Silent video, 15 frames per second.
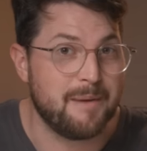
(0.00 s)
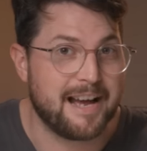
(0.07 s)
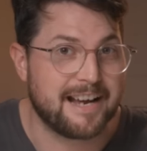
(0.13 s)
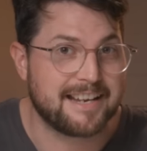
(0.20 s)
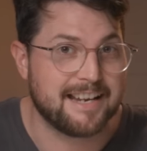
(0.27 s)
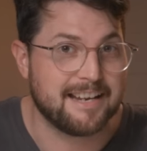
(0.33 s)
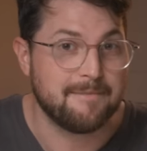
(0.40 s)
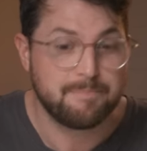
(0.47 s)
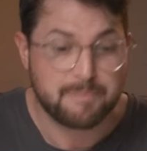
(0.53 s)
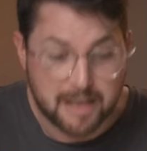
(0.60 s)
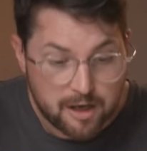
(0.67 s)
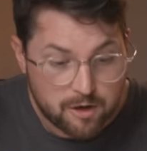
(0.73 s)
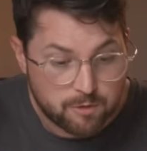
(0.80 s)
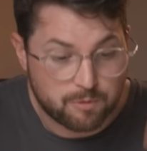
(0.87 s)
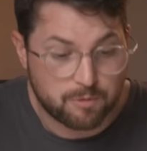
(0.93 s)
market?
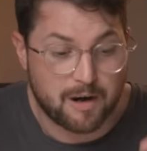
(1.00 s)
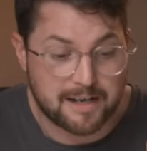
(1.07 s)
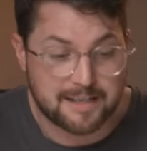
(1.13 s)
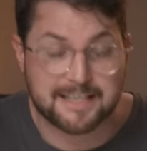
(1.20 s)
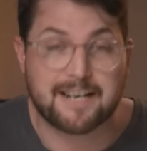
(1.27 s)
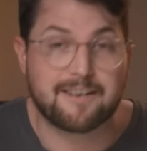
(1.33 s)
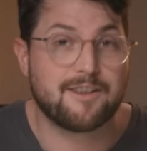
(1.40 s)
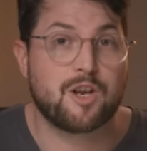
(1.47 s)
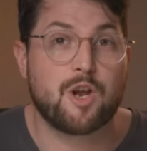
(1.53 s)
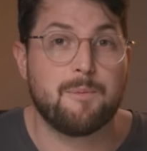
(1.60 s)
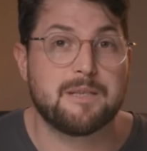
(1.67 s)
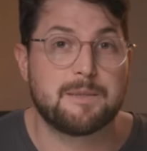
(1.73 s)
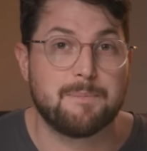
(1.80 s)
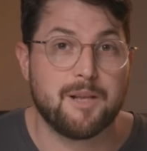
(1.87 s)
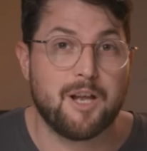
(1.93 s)
Write it down in the
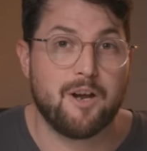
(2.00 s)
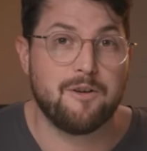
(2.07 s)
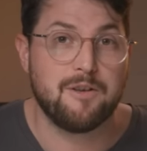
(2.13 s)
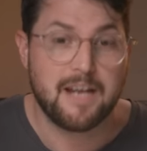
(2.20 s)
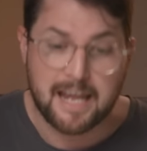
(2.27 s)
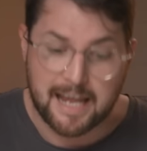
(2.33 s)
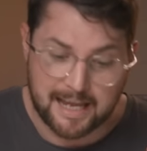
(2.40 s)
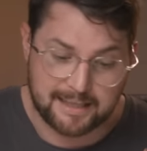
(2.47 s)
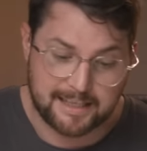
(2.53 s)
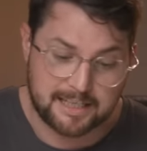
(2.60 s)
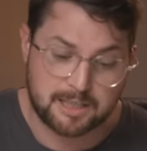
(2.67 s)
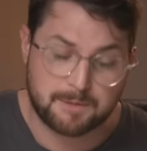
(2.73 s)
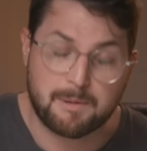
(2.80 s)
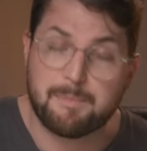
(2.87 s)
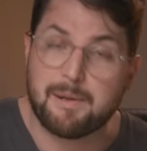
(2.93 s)
comments below, and
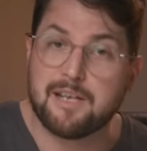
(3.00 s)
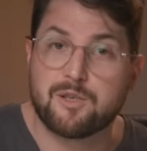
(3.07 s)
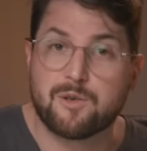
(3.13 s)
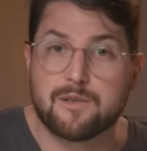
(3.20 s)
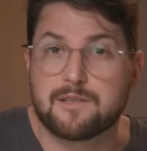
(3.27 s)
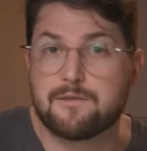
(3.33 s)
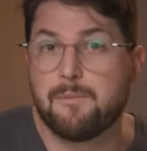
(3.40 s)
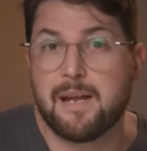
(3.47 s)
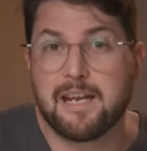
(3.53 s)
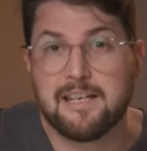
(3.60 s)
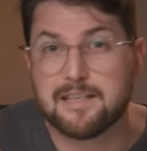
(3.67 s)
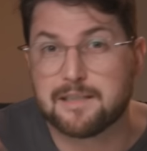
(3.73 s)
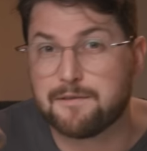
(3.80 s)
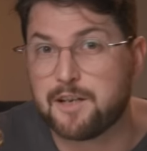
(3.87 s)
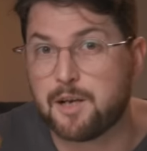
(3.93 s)
thanks to my patrons for
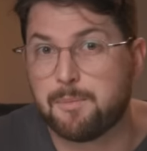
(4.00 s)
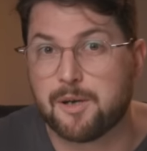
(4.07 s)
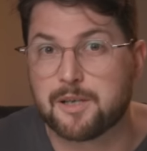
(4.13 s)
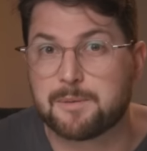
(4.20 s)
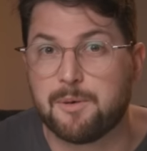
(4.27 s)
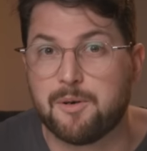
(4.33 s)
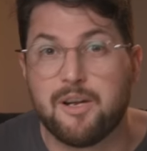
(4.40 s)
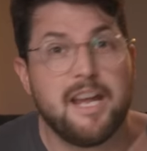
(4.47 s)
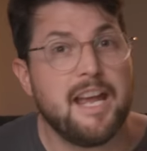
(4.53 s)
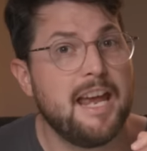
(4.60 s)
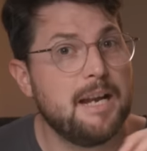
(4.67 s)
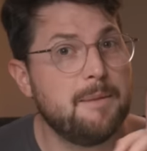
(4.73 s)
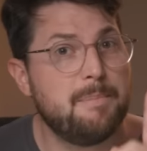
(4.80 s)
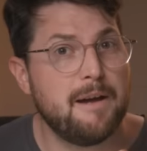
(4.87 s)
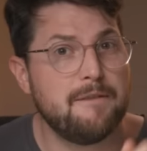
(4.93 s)
making this video possible.
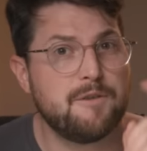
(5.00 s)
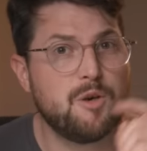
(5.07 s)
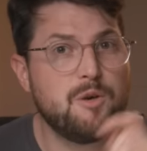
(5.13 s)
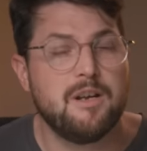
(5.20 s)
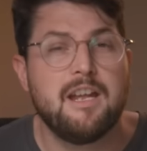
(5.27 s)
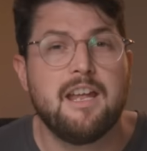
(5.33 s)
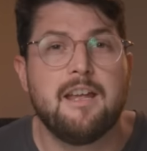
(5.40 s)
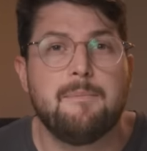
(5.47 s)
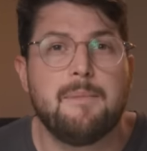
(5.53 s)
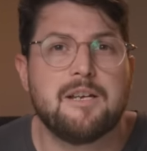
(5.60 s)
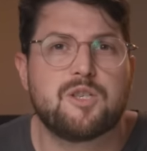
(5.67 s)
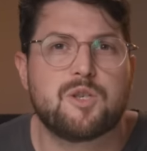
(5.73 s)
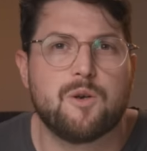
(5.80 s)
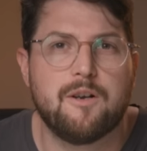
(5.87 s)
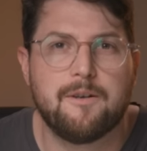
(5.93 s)
And above all,
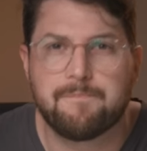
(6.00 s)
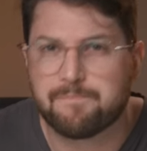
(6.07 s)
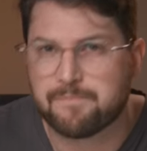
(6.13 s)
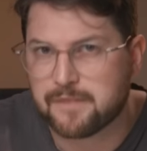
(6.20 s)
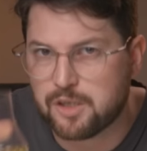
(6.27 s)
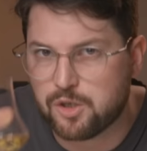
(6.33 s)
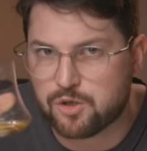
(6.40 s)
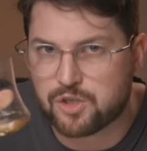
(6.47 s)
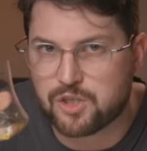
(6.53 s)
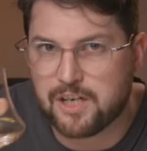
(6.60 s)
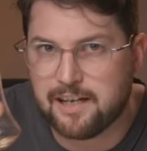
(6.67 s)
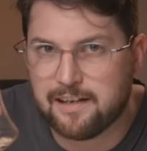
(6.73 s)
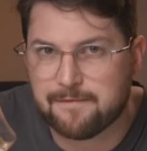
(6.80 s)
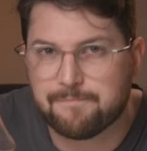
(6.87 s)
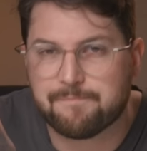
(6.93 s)
make sure you
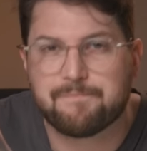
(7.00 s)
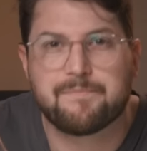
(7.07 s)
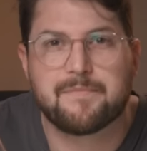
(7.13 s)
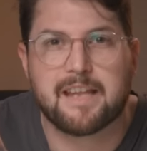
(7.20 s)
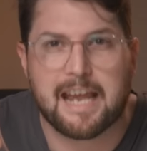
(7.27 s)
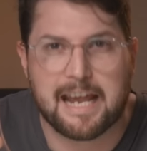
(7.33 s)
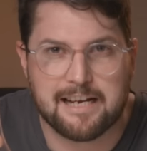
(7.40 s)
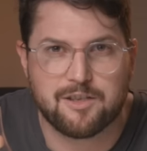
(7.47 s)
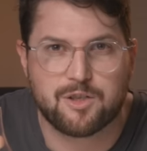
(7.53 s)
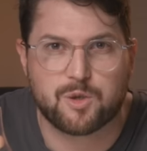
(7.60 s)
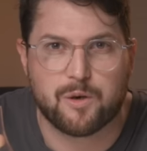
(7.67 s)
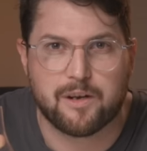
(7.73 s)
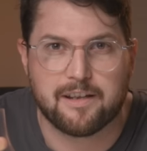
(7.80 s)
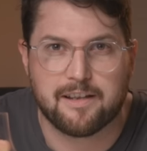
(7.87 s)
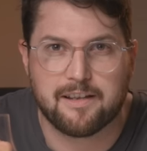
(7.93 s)
share and
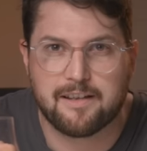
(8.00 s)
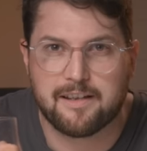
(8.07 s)
enjoy